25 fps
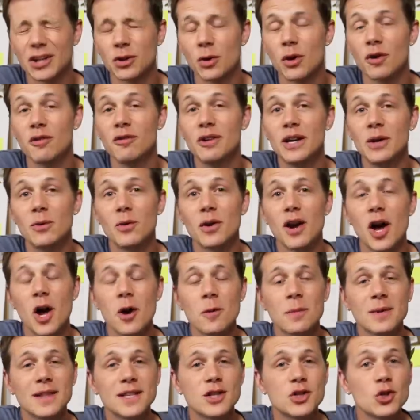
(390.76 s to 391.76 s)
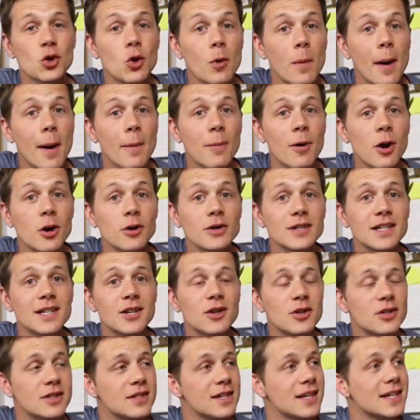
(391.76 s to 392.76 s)
Do I really want to open this door about protein
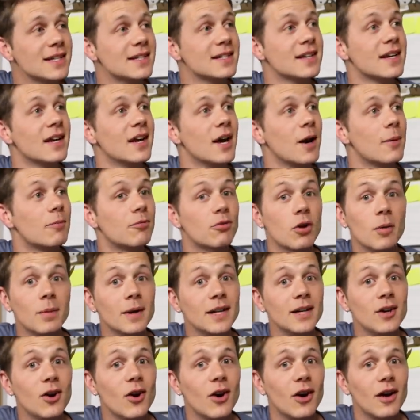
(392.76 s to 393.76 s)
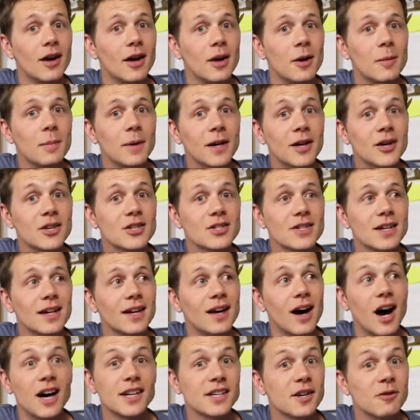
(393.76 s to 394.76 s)
content? Probably not, because
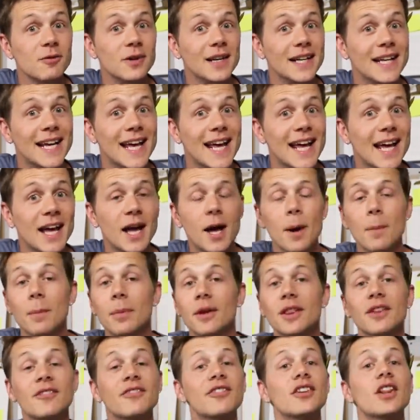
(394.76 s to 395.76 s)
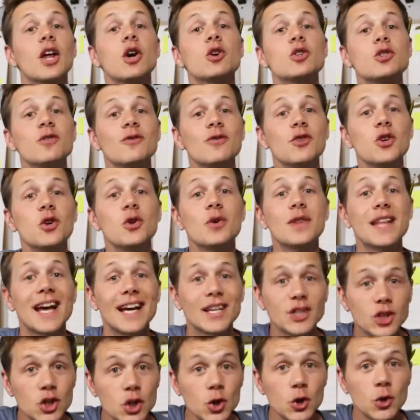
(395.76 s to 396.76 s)
I don't really care. But for those of you
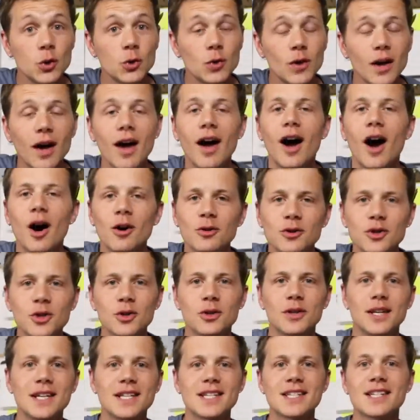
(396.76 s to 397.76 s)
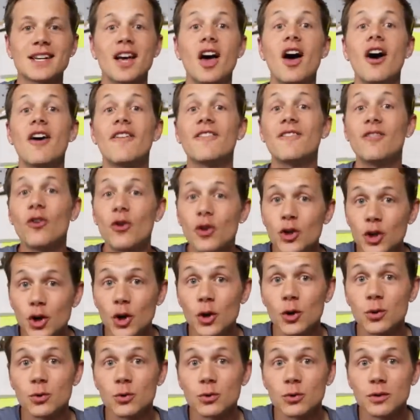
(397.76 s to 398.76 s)
that do, I'll do this for
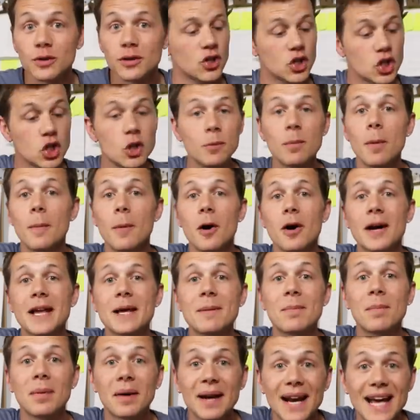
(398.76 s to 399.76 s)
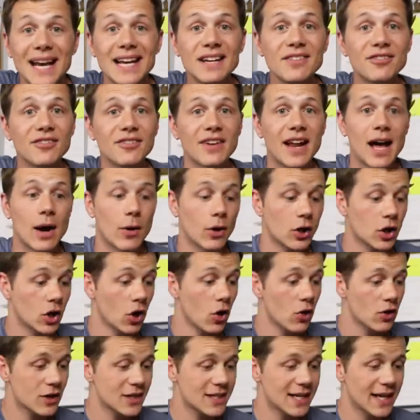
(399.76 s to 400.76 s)
you. The supermarket plain flour
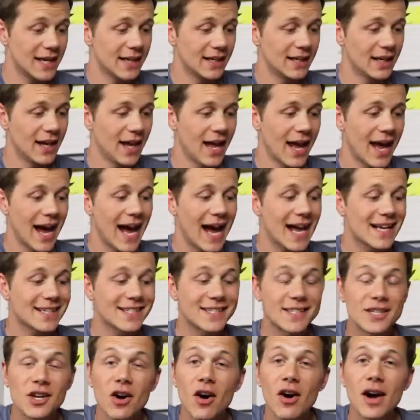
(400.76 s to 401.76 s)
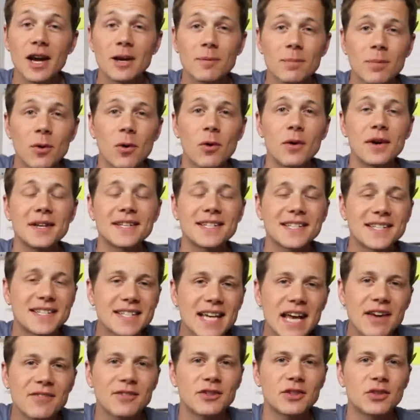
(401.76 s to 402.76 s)
clocks in at
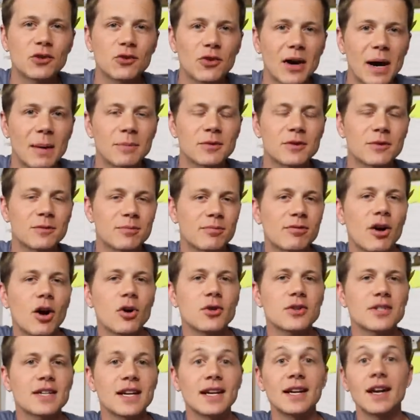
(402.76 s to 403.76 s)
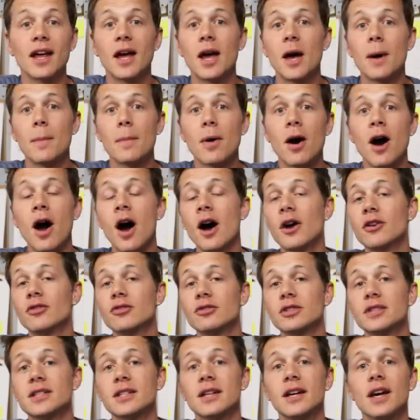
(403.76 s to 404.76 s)
9.7 grams of protein per
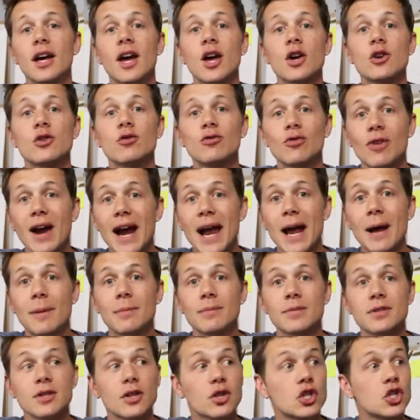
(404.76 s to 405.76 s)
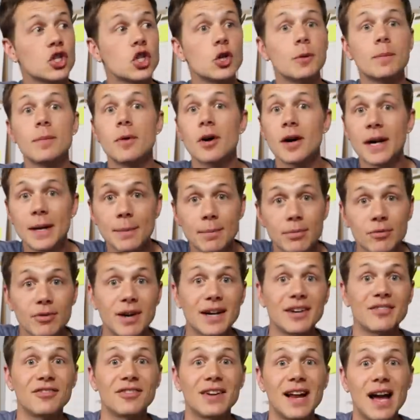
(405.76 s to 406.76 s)
100 grams. The supermarket
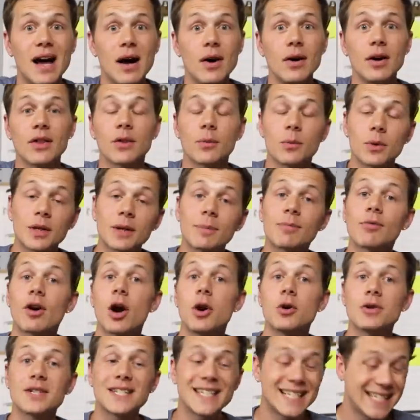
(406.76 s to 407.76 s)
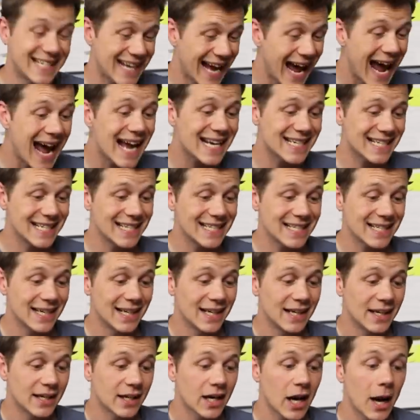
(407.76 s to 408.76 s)
bread flour with the protein added
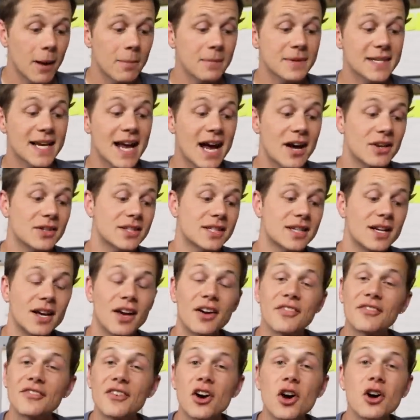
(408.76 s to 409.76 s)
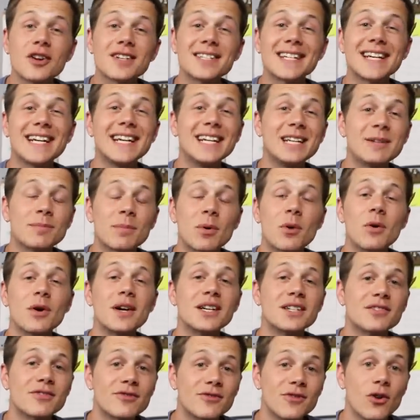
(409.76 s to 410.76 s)
comes out
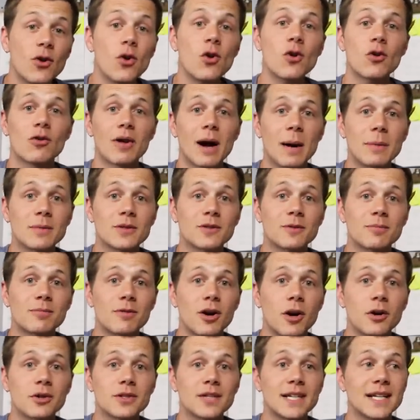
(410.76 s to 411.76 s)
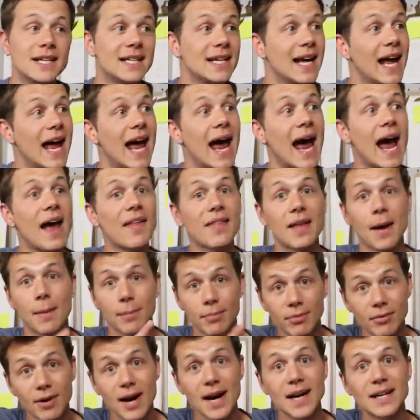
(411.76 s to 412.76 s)
13.4 grams of protein, and
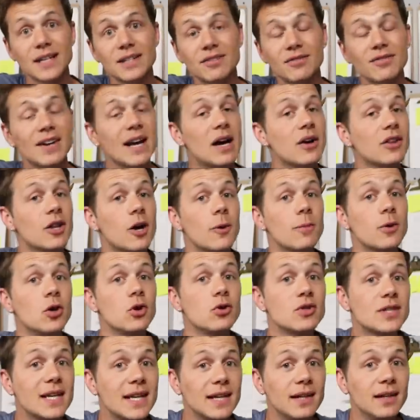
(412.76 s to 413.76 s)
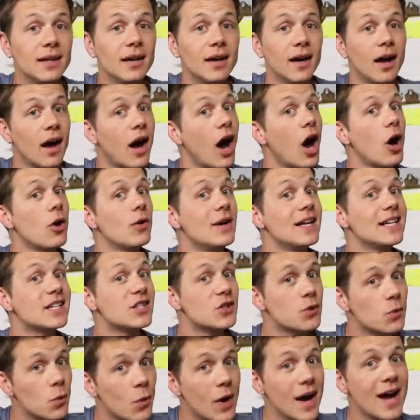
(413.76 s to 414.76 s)
that branded flour that I'm using, only
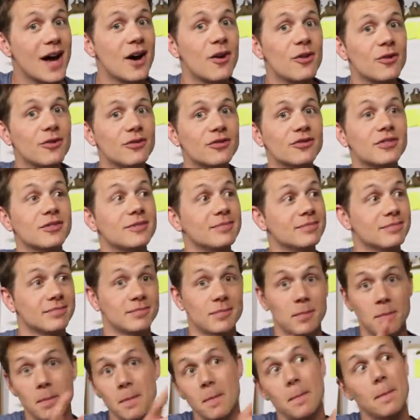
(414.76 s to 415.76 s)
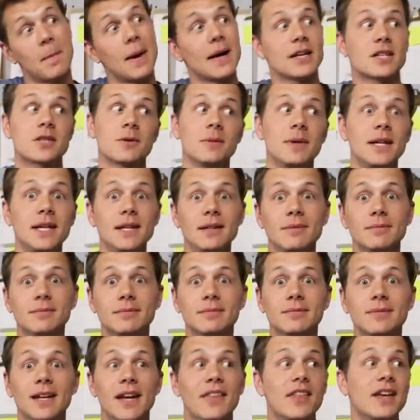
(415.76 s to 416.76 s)
12. Back to me
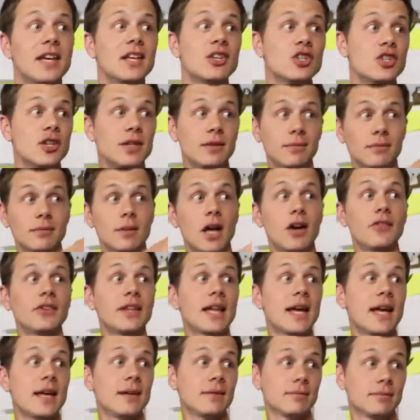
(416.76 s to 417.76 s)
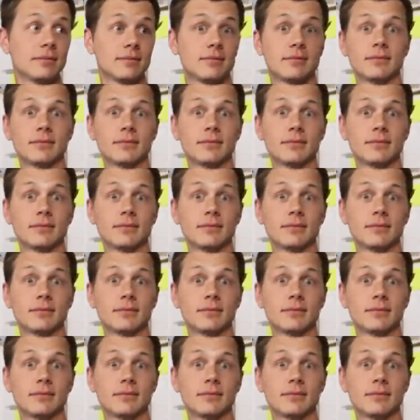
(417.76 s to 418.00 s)
in the kitchen over there.